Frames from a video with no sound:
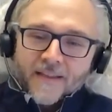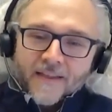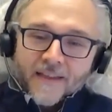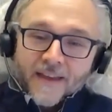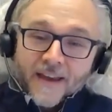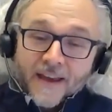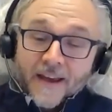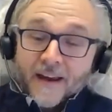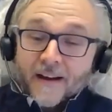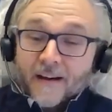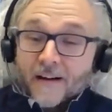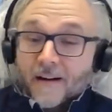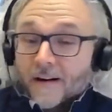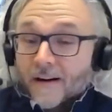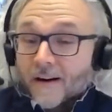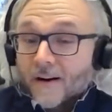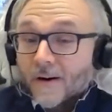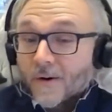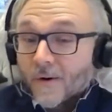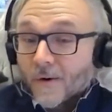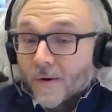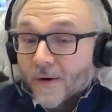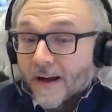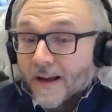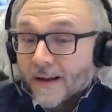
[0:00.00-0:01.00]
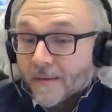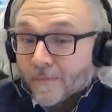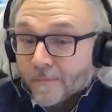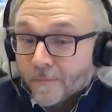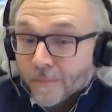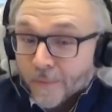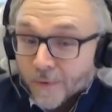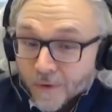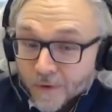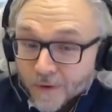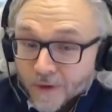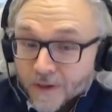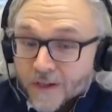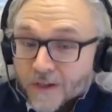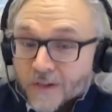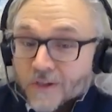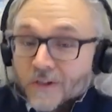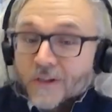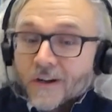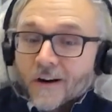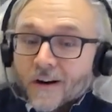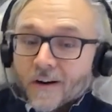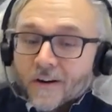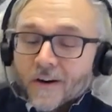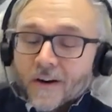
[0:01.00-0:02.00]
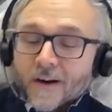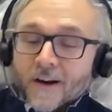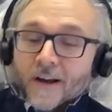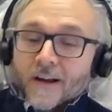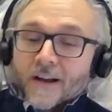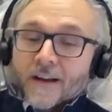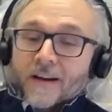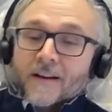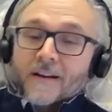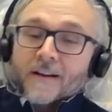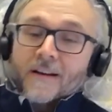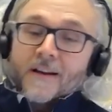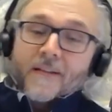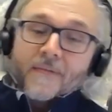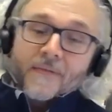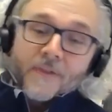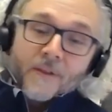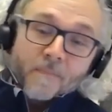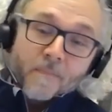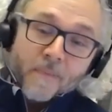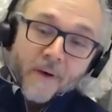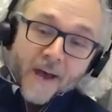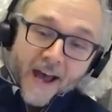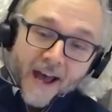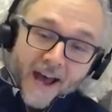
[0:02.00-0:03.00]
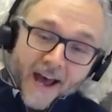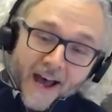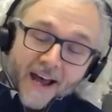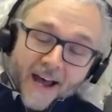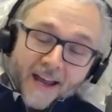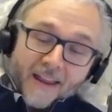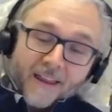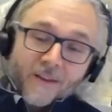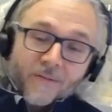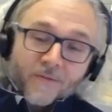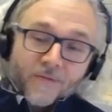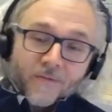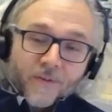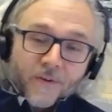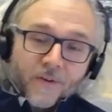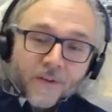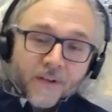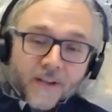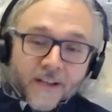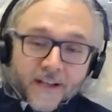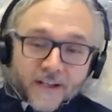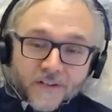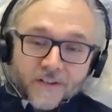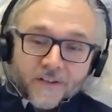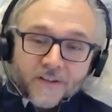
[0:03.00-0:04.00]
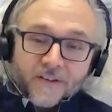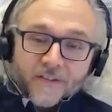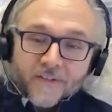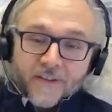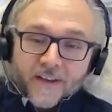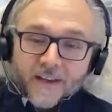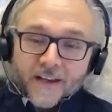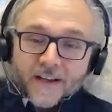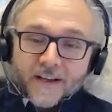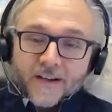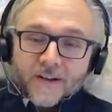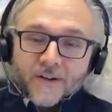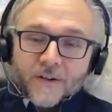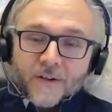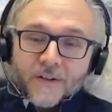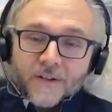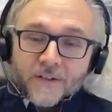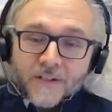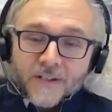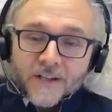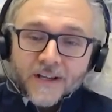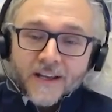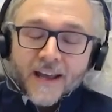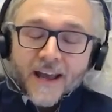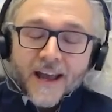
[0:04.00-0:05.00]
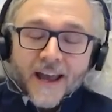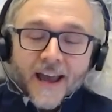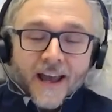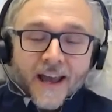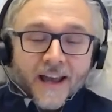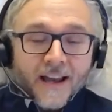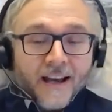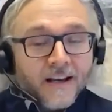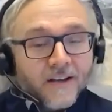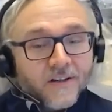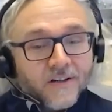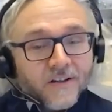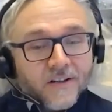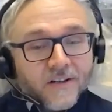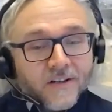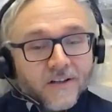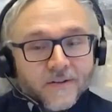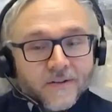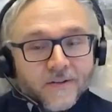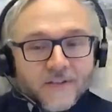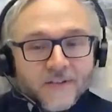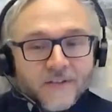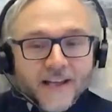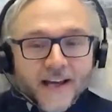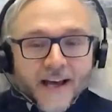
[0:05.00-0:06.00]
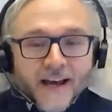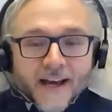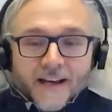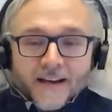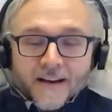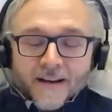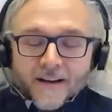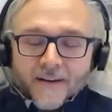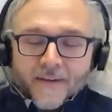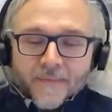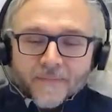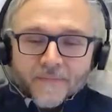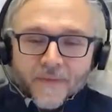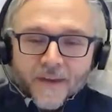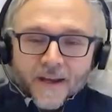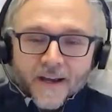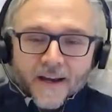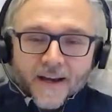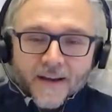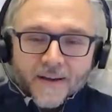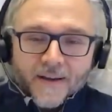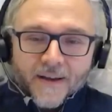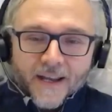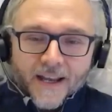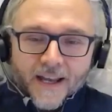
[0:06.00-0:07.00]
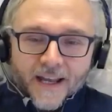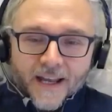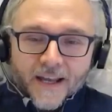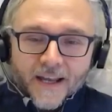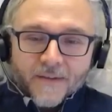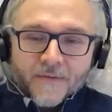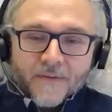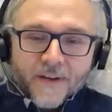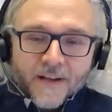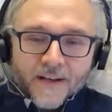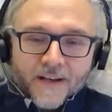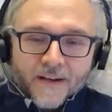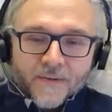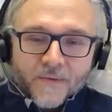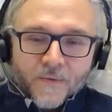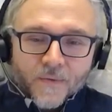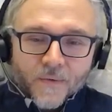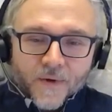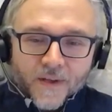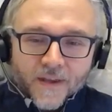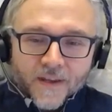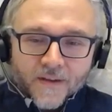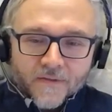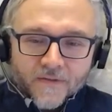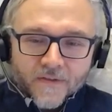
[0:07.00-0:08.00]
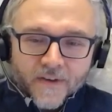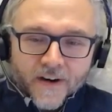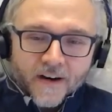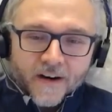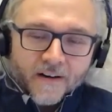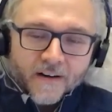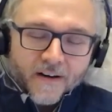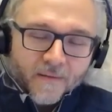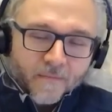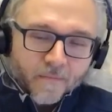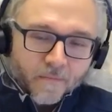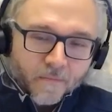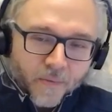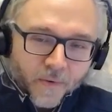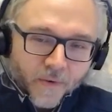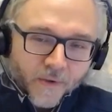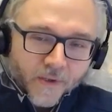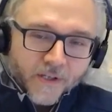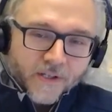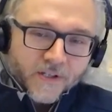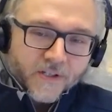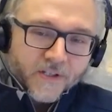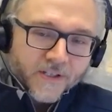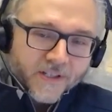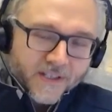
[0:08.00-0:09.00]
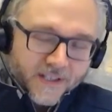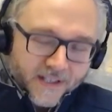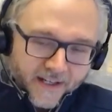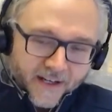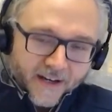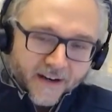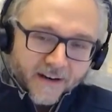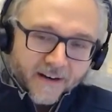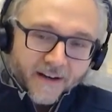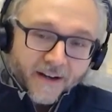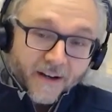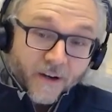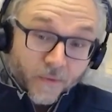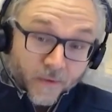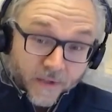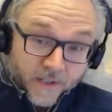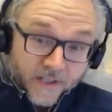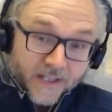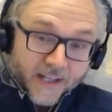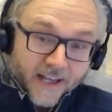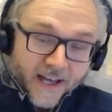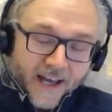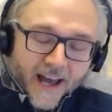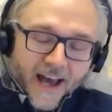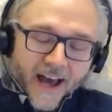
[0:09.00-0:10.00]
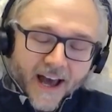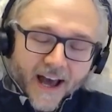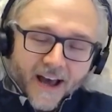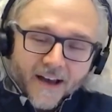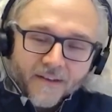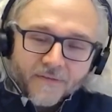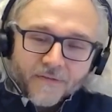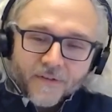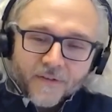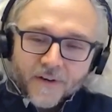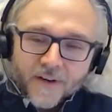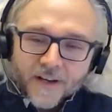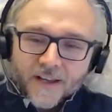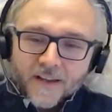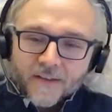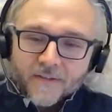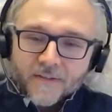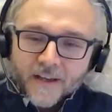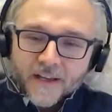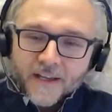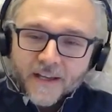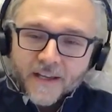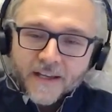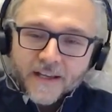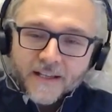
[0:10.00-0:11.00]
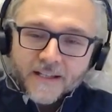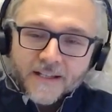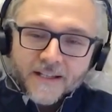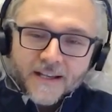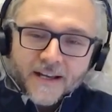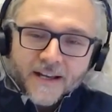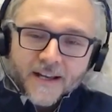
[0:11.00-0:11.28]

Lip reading: They are quite bullish on the path for electric vehicles, and he shows that even with a very bullish scenario, which they have for EVs,